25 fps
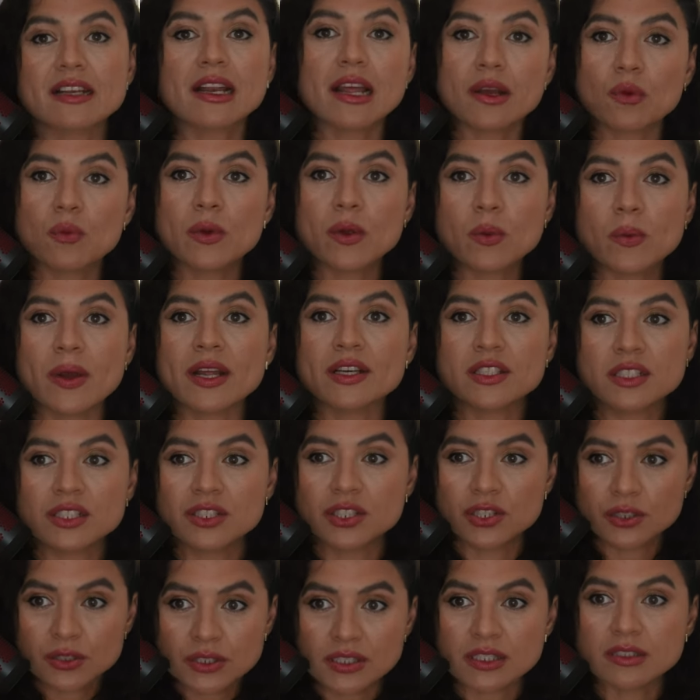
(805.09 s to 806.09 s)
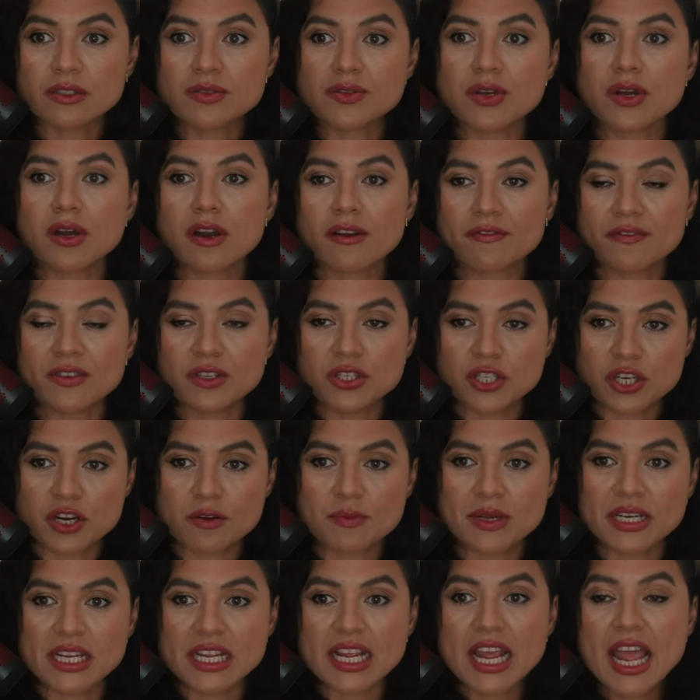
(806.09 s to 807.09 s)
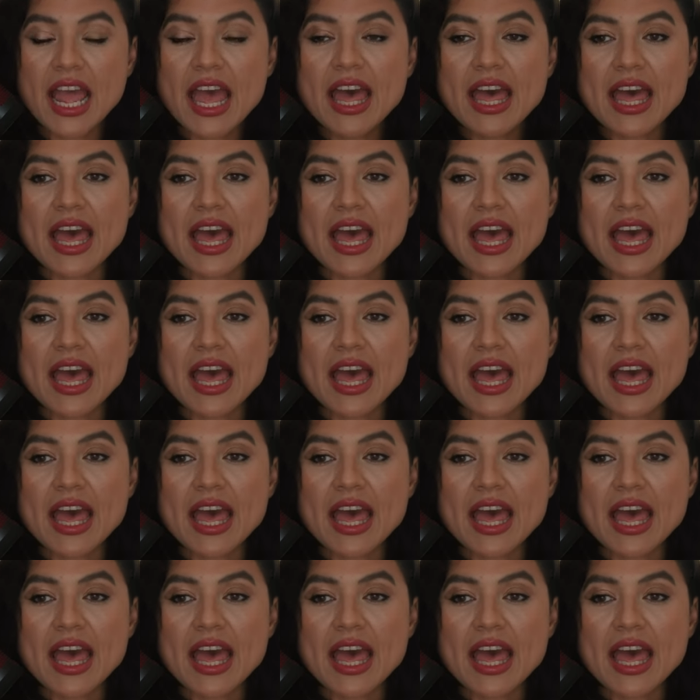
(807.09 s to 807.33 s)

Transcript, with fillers: Like, we went to Düsseldorf in Germany,